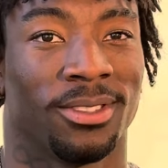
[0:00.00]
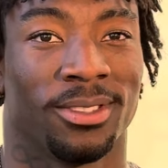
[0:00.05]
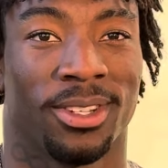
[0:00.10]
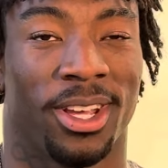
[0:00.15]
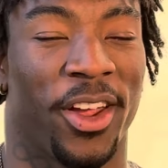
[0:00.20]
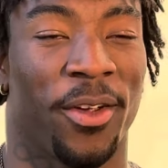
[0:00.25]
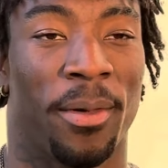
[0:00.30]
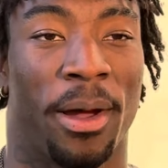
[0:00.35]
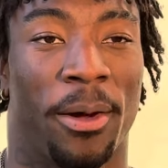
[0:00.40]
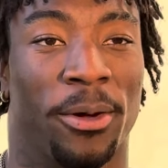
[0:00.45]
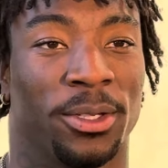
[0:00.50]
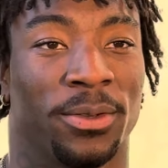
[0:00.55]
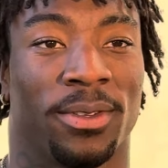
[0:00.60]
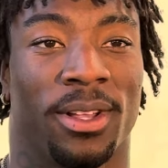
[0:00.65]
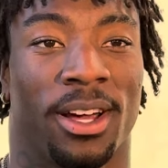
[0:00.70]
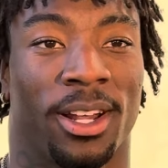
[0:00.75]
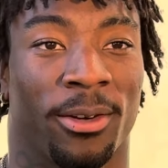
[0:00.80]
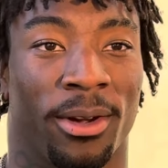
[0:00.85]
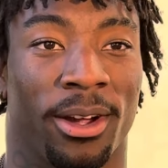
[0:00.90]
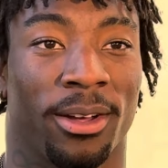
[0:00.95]
everybody was
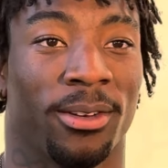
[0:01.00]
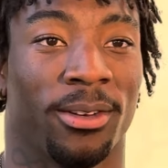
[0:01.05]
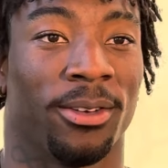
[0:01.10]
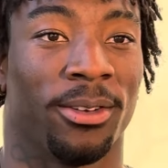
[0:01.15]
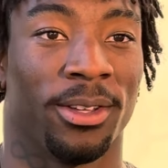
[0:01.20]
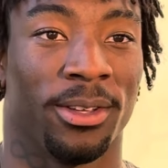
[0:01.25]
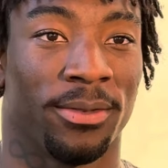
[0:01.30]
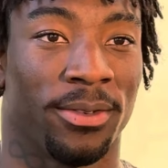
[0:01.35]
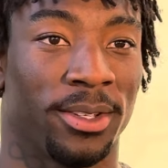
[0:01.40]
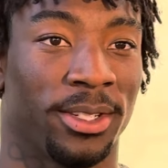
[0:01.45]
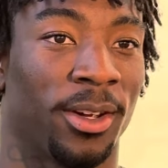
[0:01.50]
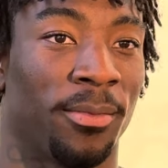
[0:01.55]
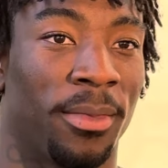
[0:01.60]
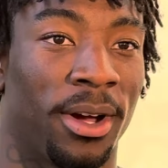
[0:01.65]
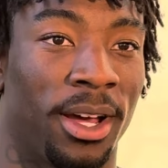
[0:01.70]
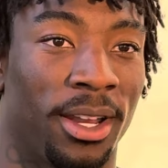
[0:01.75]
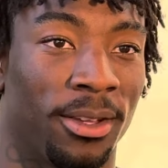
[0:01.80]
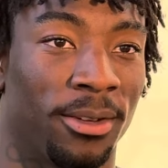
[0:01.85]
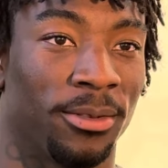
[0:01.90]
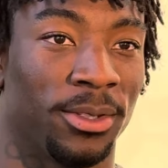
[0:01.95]
flying around on the defense.
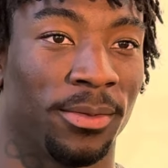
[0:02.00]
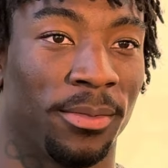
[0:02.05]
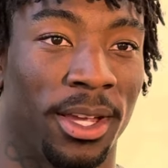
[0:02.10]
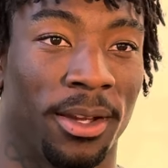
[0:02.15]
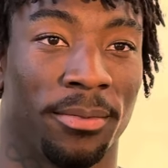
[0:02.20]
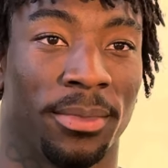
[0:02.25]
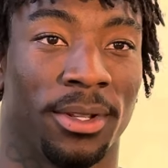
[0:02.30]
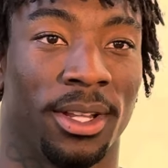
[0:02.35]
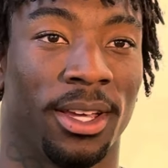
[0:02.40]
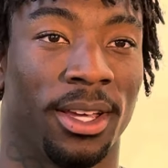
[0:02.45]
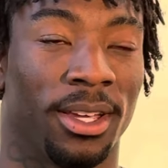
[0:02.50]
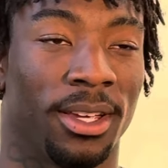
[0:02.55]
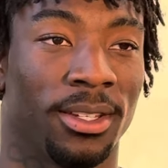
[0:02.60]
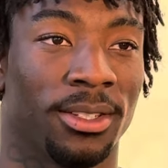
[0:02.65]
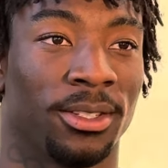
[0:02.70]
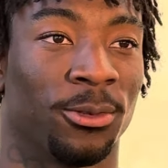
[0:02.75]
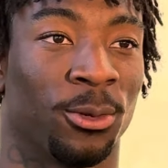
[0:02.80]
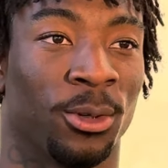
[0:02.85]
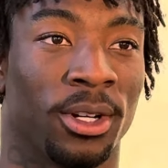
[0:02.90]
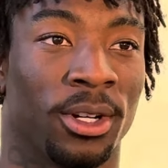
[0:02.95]
Everybody was making
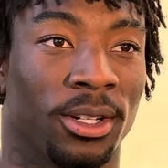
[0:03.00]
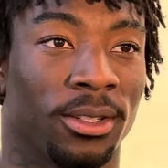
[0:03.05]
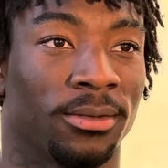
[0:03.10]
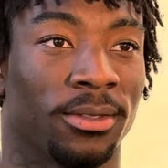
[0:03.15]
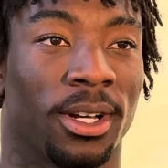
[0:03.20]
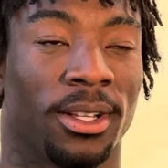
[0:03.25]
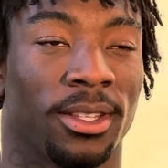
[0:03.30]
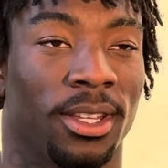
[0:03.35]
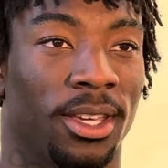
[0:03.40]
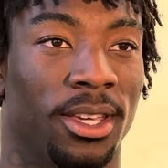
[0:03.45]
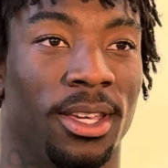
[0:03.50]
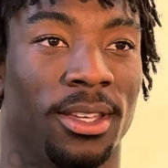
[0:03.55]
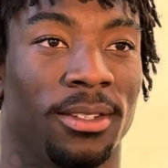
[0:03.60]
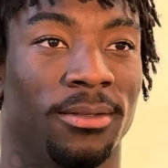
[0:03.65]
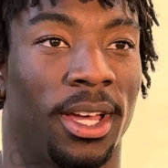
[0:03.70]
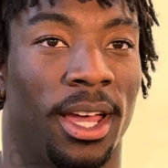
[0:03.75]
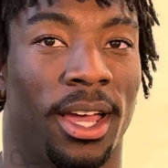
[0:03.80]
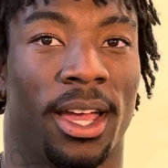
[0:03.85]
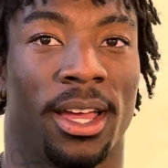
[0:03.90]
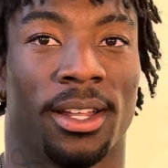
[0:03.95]
plays. Rook, I think he
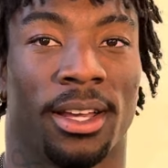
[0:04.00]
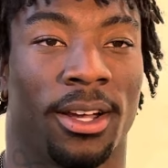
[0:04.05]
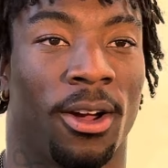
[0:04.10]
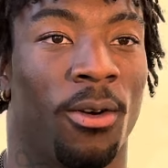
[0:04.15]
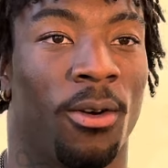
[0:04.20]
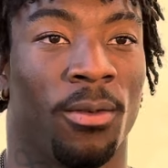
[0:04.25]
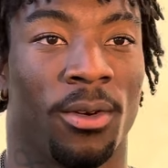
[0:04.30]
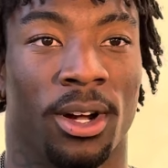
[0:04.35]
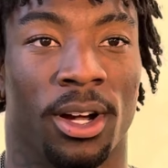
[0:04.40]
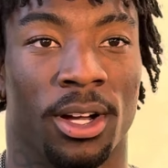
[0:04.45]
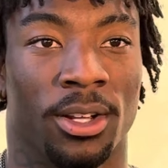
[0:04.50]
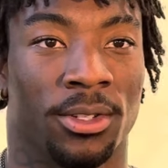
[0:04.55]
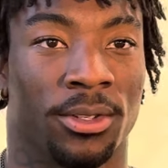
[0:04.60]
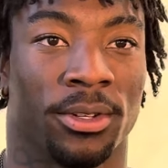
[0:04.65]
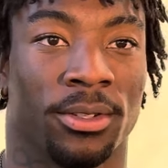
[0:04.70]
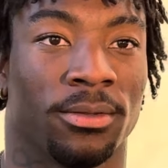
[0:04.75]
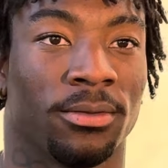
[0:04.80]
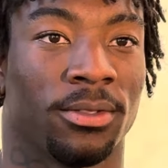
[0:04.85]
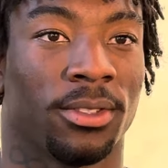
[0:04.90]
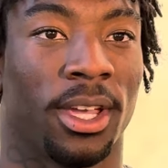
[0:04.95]
had like over
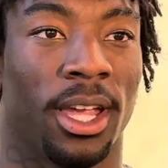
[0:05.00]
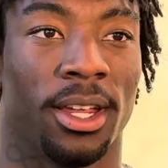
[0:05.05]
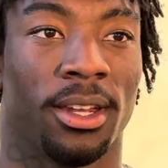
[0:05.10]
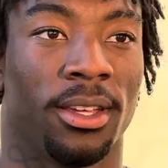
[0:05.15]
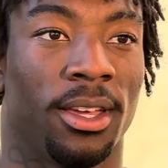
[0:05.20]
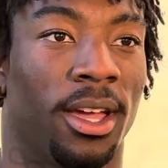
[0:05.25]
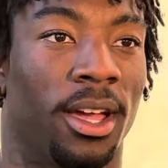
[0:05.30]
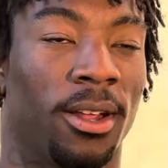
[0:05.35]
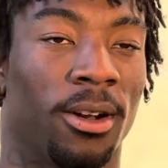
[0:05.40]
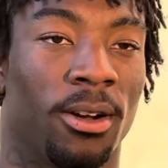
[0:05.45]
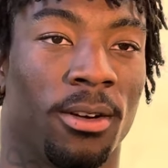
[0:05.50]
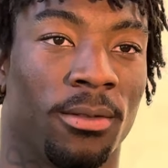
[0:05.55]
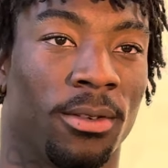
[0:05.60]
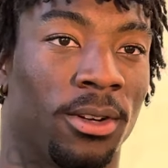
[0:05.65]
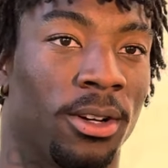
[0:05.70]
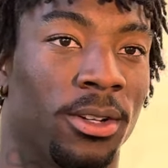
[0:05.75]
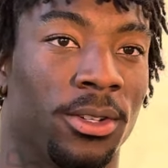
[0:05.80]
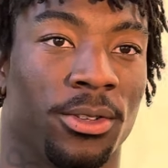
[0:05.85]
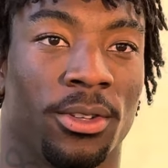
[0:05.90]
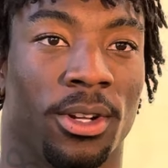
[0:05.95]
100. KD had over
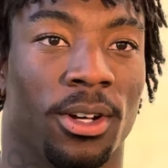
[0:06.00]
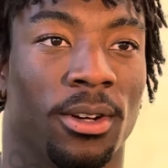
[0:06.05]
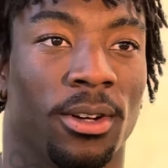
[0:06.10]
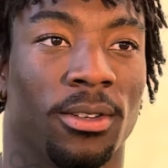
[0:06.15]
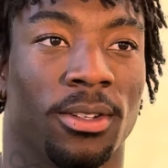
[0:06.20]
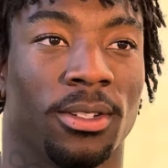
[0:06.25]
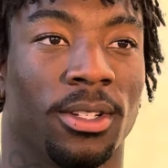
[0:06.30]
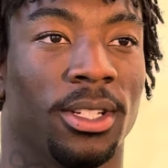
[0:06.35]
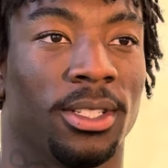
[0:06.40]
100. You know,